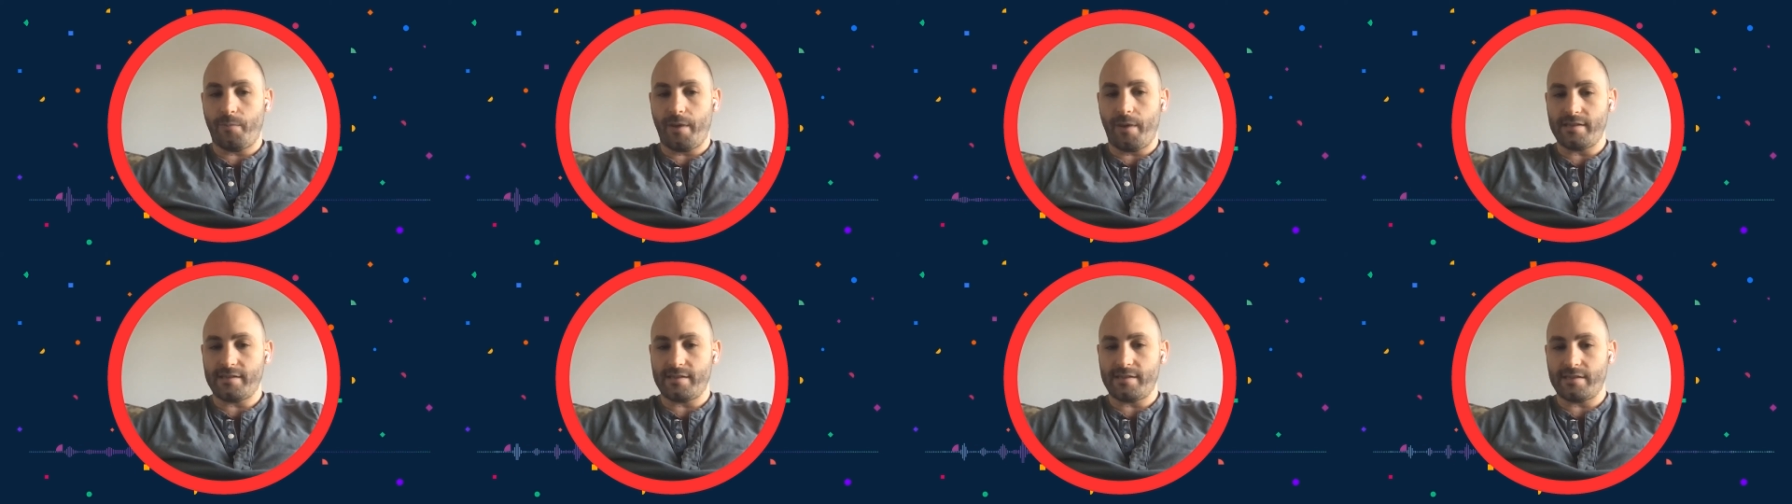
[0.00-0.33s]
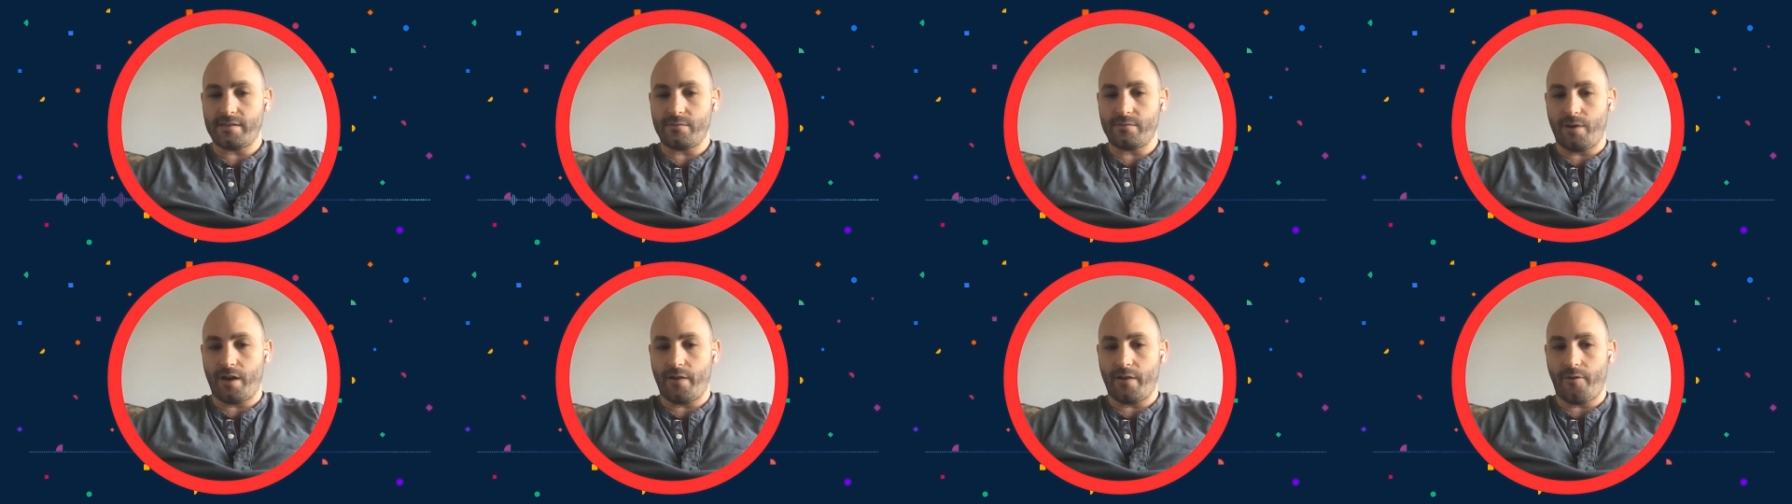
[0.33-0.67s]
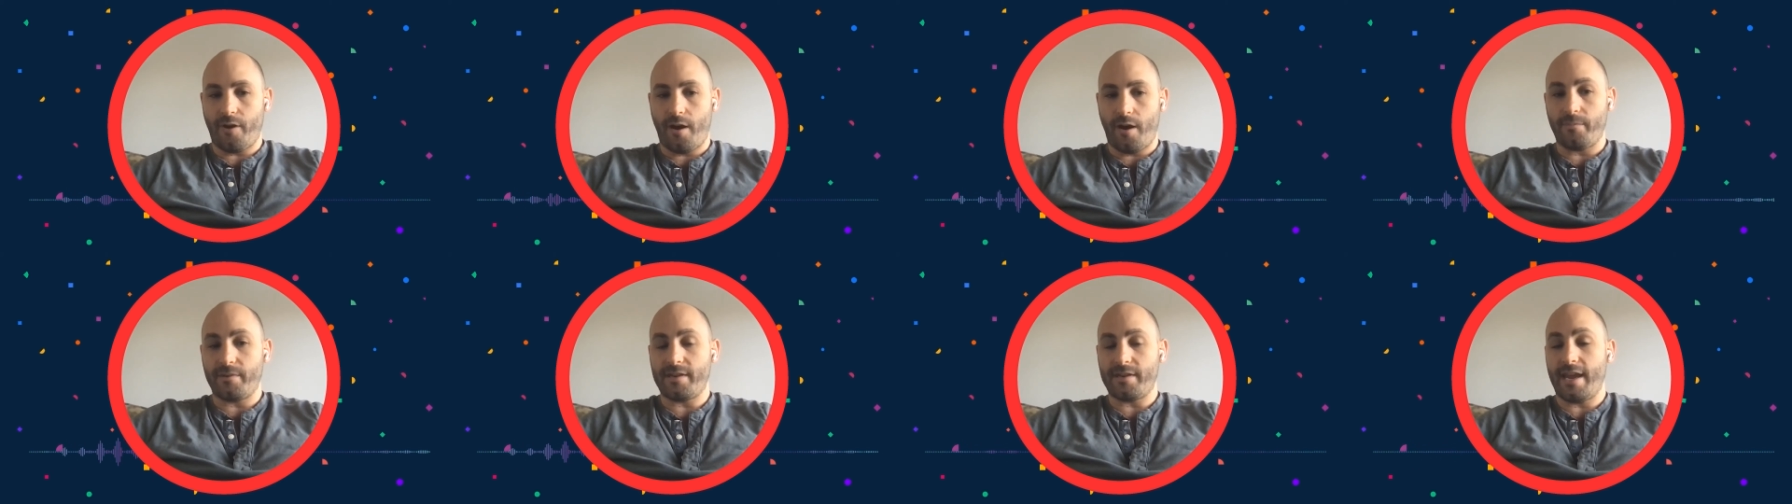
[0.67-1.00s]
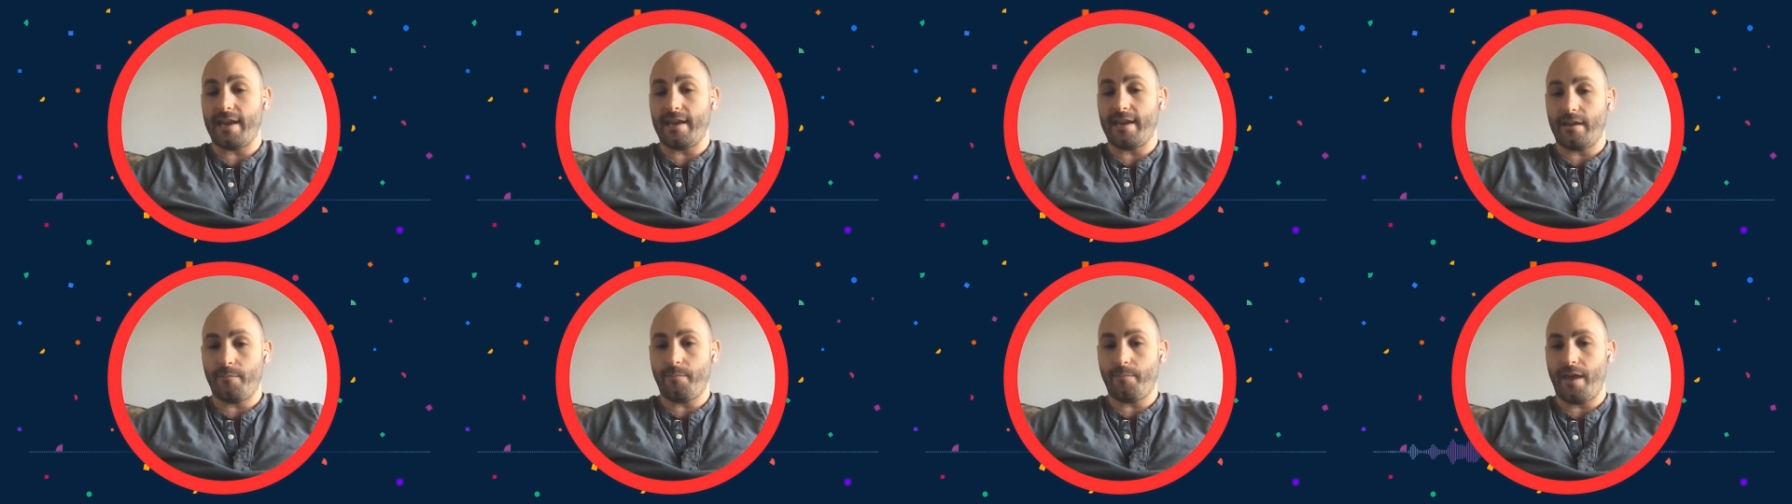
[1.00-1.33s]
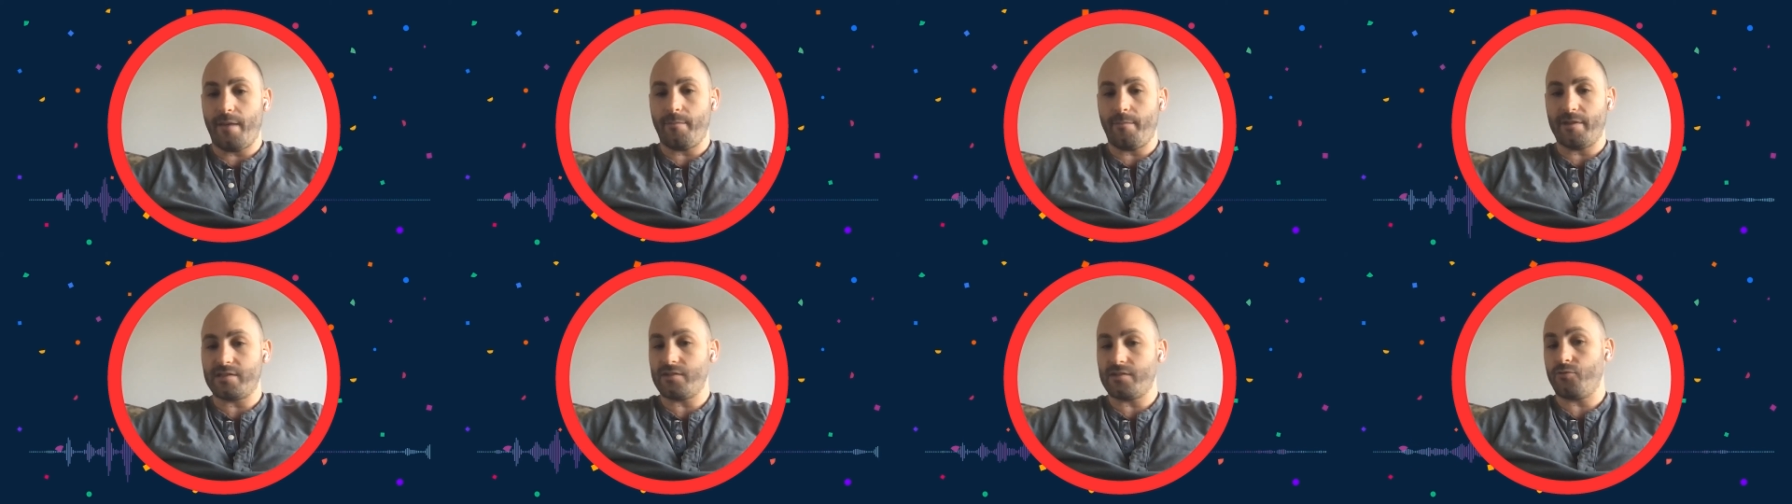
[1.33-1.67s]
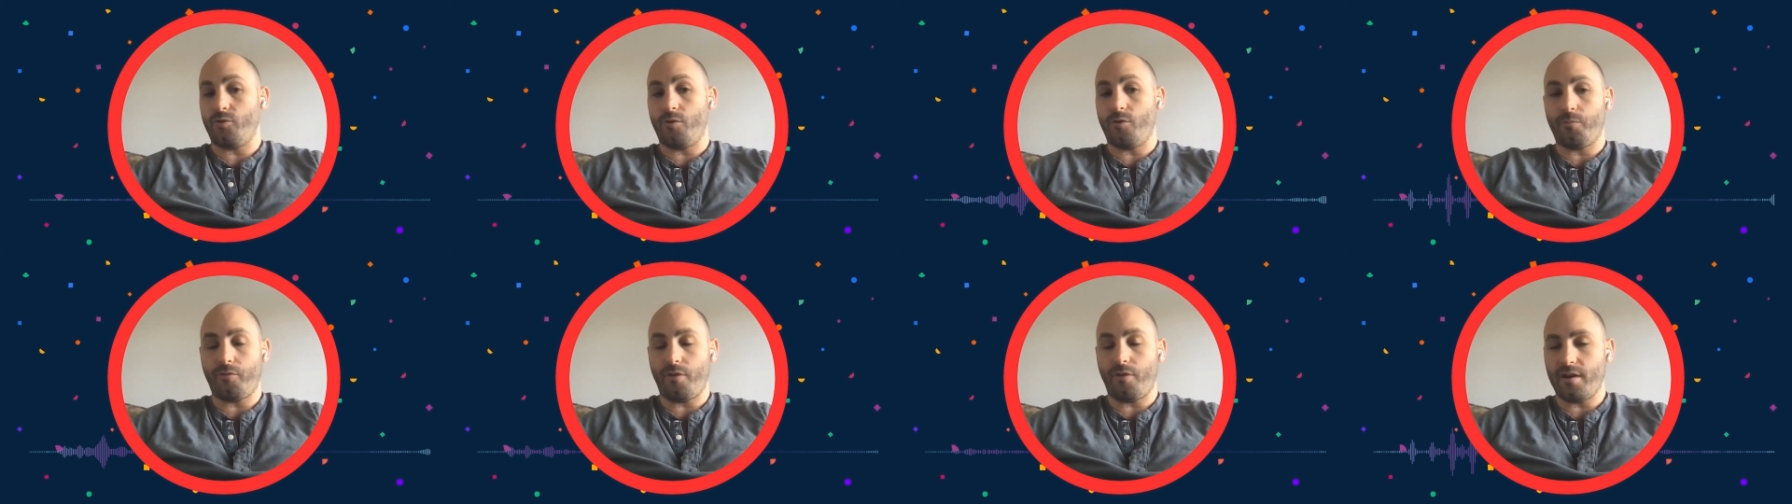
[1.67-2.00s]
basis whenever I'm taking payments
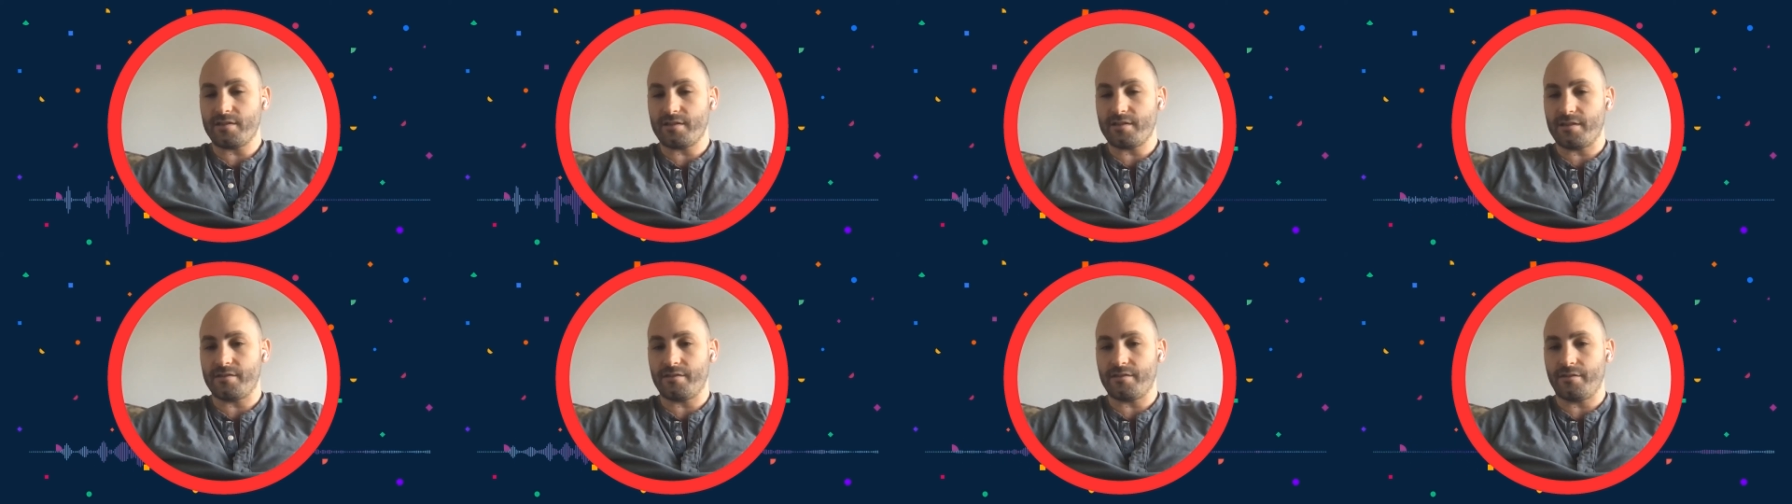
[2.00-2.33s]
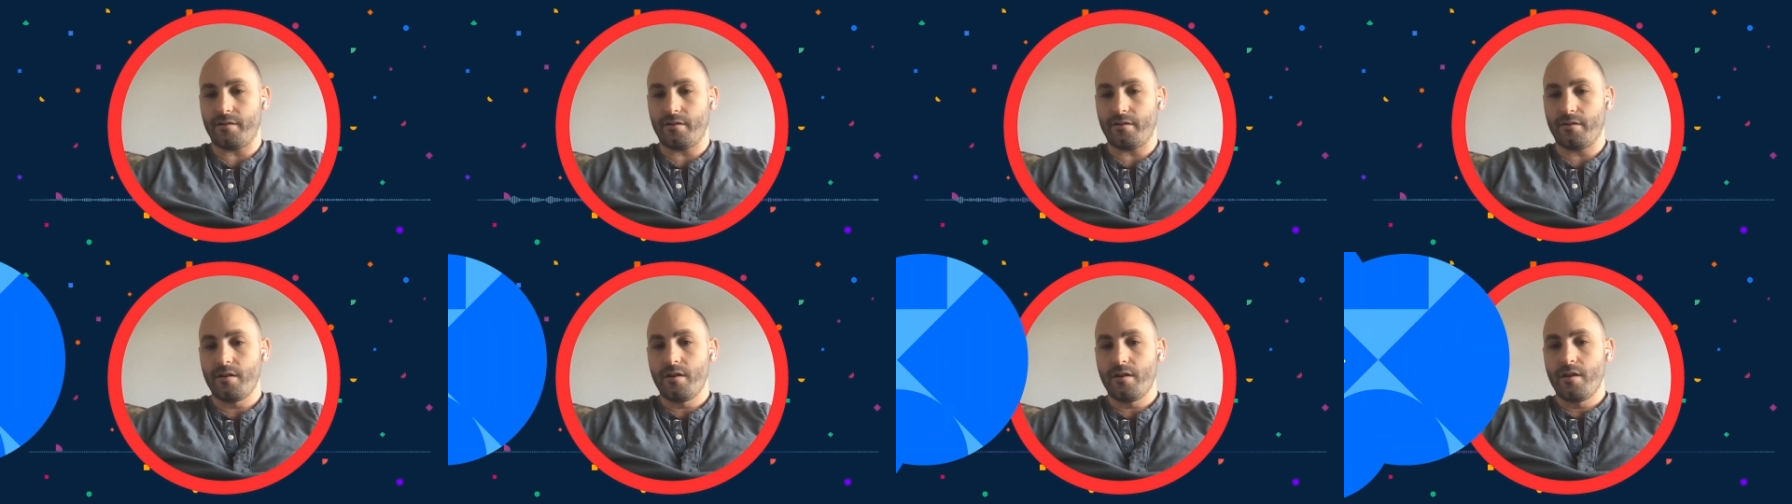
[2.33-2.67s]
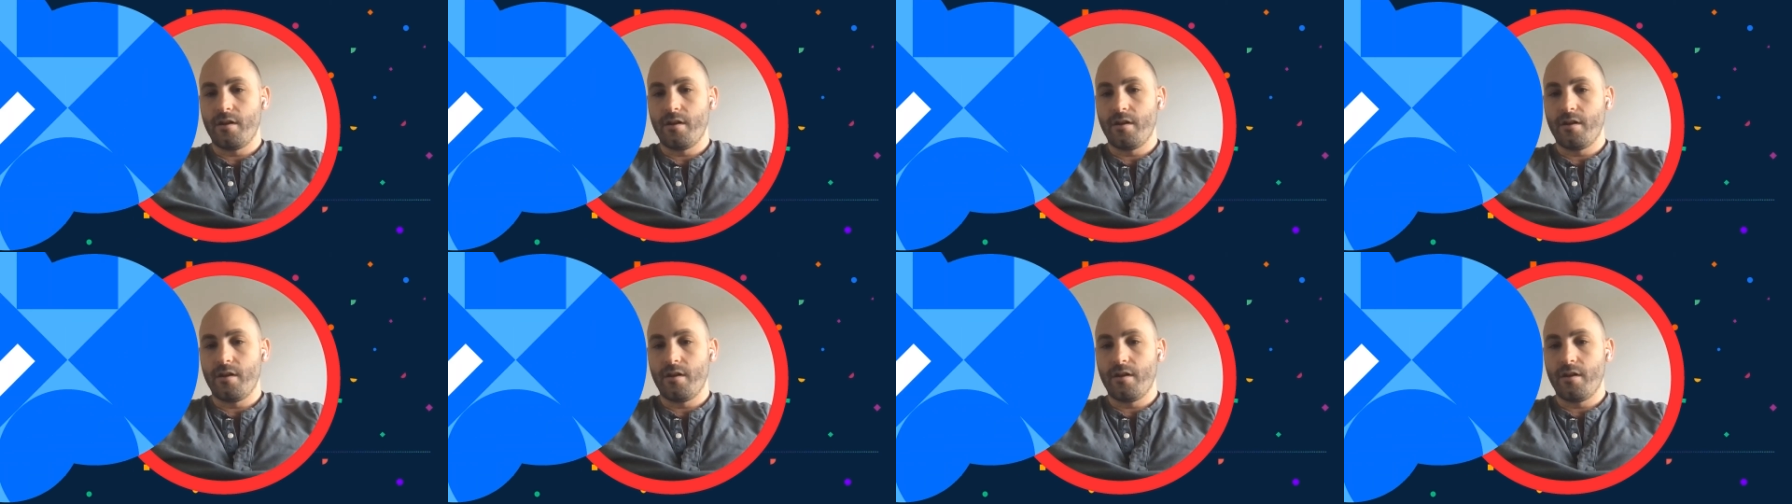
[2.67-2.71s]
through a processor.